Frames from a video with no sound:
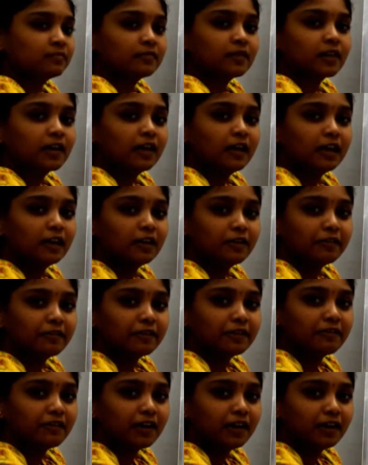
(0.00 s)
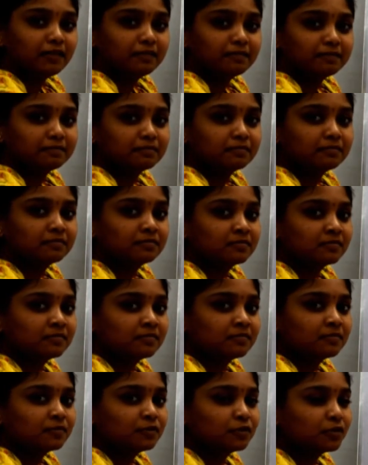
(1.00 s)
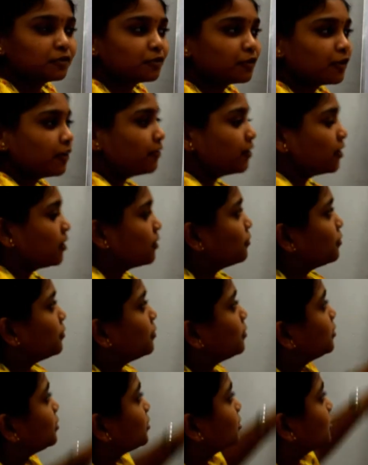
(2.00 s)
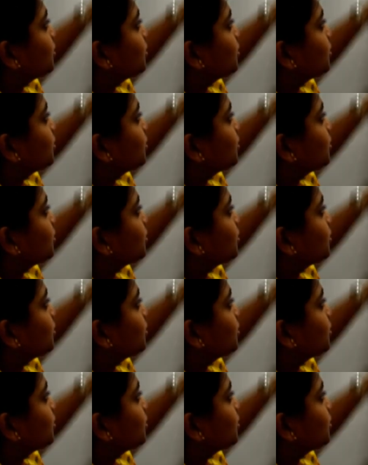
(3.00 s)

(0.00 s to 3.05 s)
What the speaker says: Hello everyone, welcome to this course. So today we are going to discuss